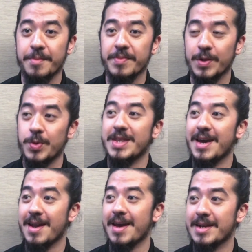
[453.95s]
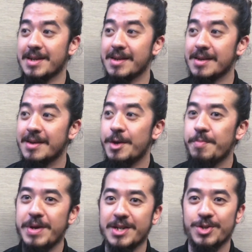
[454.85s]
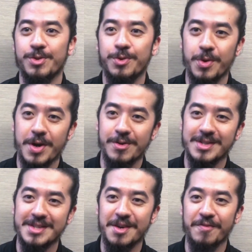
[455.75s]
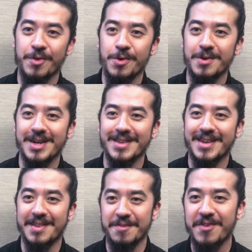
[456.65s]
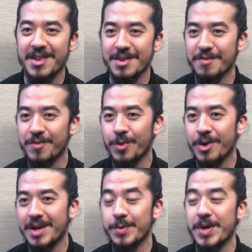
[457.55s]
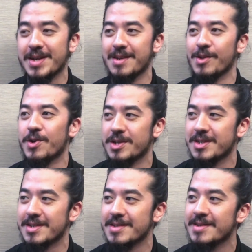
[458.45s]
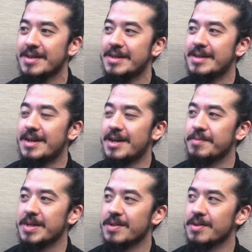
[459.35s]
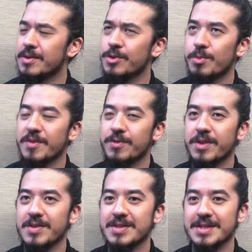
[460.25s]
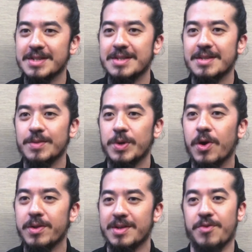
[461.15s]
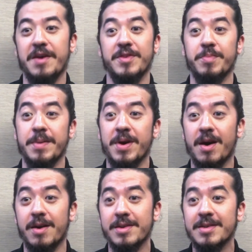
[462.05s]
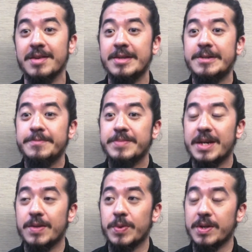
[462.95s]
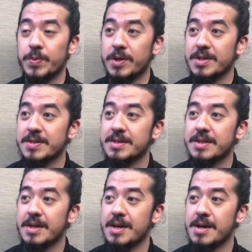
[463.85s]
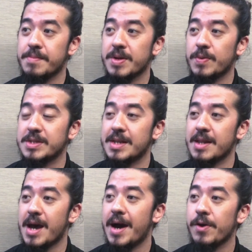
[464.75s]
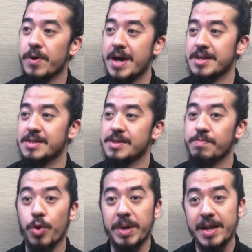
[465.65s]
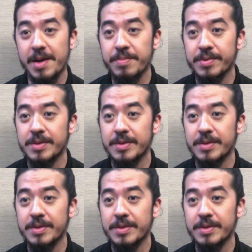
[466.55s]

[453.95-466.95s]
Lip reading: that we then actually pitched to our CFO and got the funding for, and we actually launched it in October of 2016, and we called it Crafted by My Heart. And what it was an iOS mobile app